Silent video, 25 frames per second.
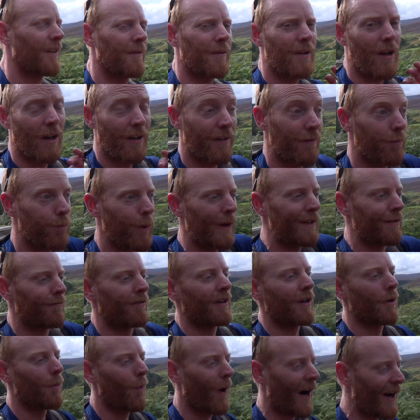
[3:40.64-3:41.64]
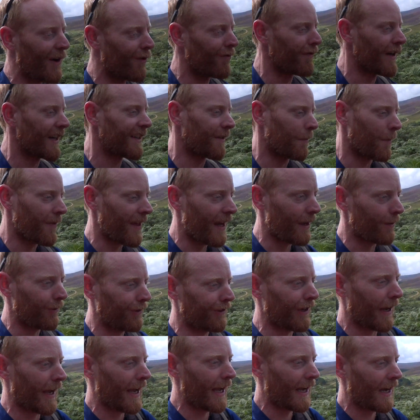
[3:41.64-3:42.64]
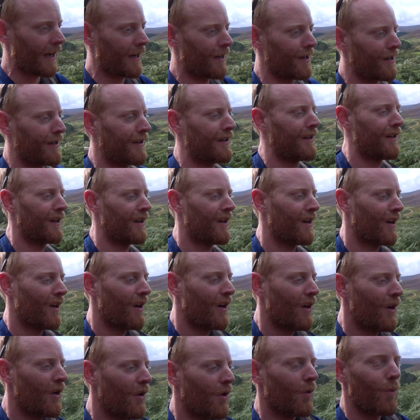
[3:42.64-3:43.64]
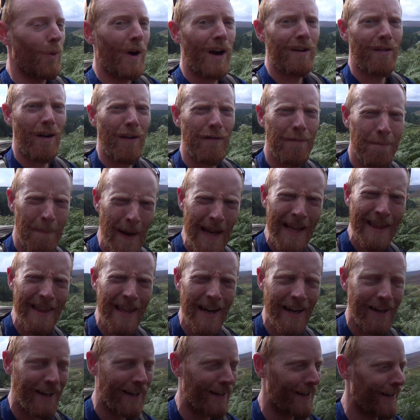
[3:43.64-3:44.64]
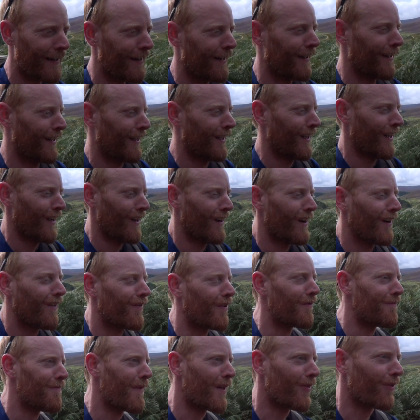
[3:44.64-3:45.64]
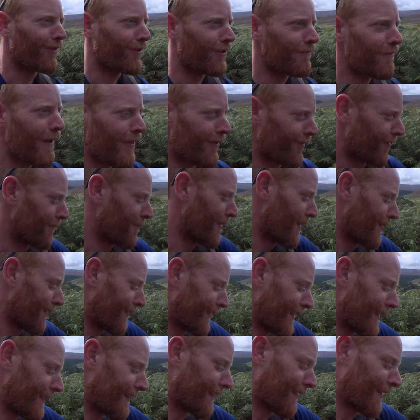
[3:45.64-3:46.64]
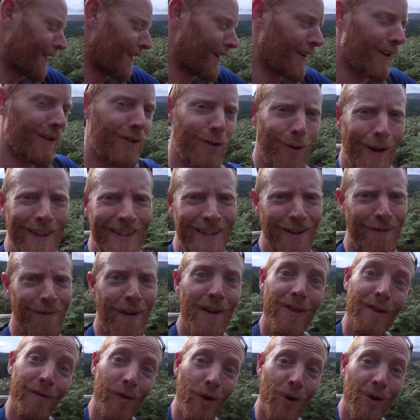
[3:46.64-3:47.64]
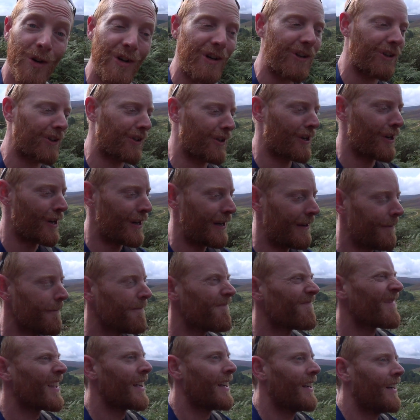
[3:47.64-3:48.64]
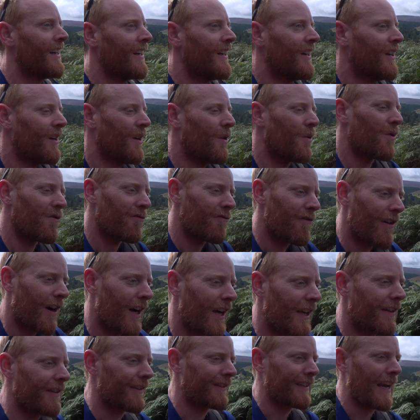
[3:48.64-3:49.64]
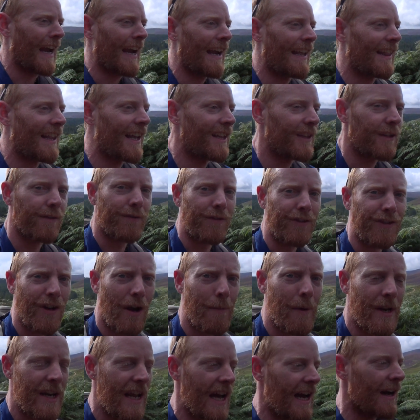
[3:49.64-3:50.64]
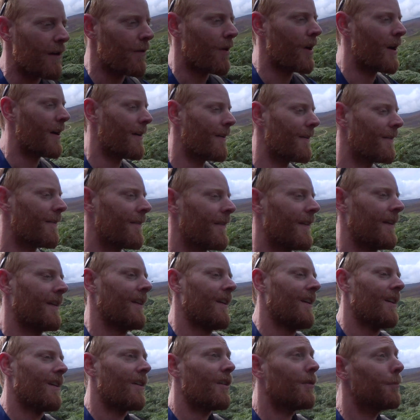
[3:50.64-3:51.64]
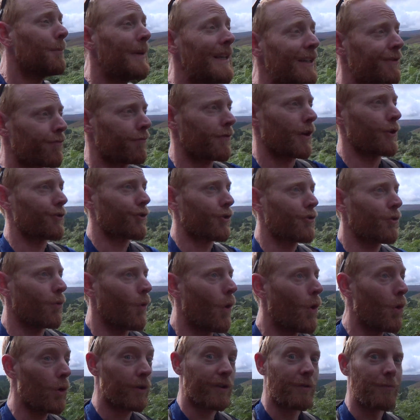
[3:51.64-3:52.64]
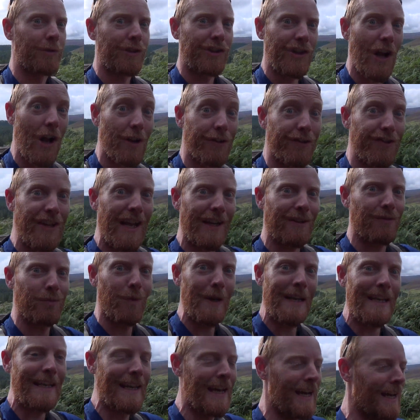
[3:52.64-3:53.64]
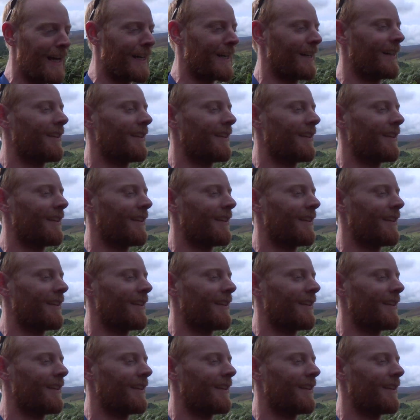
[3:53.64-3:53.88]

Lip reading: kind of wittering away already without saying where I've been for months and months and months. It's the 25th of August. We're right at the tail end of summer now. Meteorological autumn starts next week.